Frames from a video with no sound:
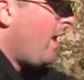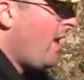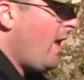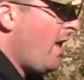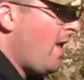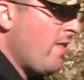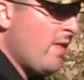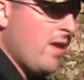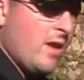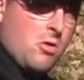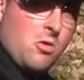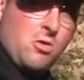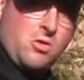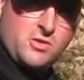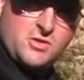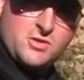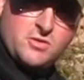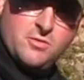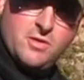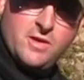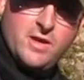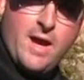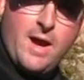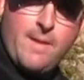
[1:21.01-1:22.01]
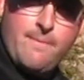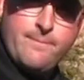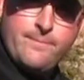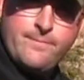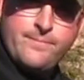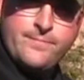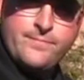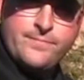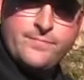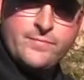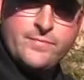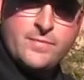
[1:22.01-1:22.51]
and then holster it up.
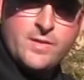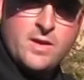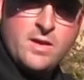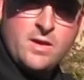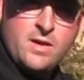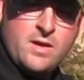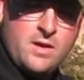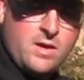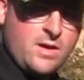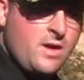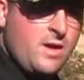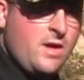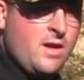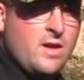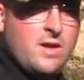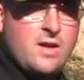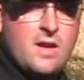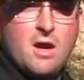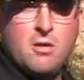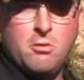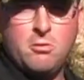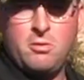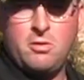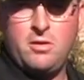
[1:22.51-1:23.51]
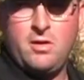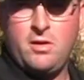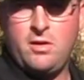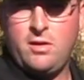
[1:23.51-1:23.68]
Now,